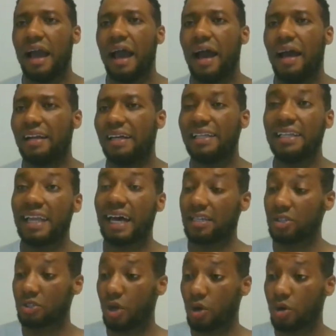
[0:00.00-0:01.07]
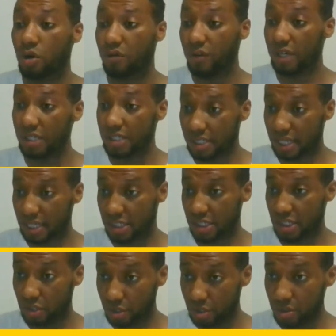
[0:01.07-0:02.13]
And I didn't like the tone of voice that she
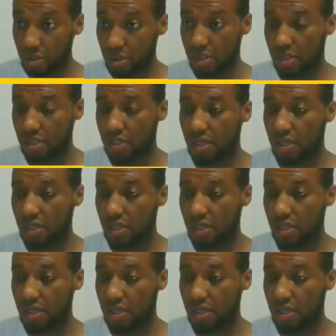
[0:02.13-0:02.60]
used.